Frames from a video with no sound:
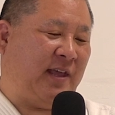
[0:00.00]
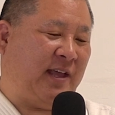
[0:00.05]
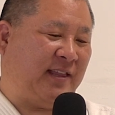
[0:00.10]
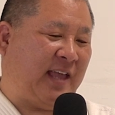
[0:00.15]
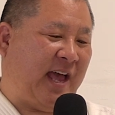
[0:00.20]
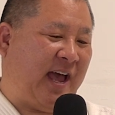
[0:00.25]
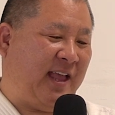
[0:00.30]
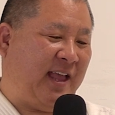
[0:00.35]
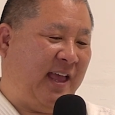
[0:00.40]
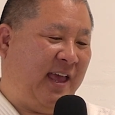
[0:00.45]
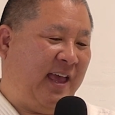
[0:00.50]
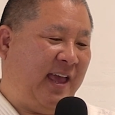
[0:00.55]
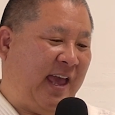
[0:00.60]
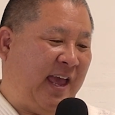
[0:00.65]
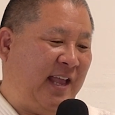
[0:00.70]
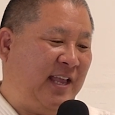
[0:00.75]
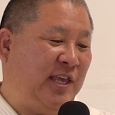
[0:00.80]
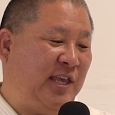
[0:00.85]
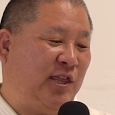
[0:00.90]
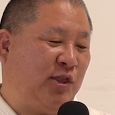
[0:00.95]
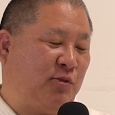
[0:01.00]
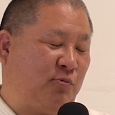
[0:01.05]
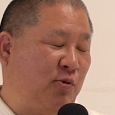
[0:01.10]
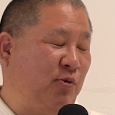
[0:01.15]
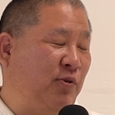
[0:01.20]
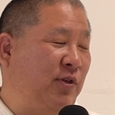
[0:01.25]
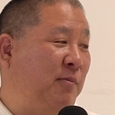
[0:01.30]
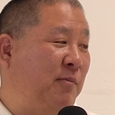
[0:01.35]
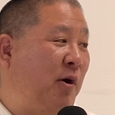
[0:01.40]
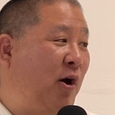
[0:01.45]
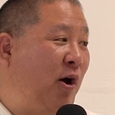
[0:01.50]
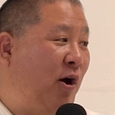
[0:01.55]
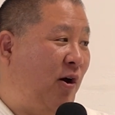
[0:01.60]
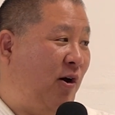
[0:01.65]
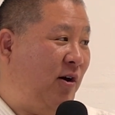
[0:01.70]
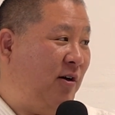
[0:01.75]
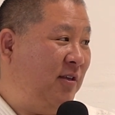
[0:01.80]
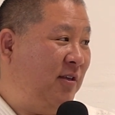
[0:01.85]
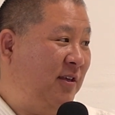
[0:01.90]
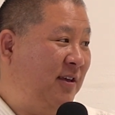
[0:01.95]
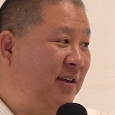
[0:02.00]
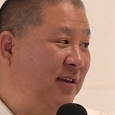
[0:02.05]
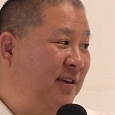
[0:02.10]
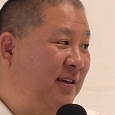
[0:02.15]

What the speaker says: like that, and he threw them all.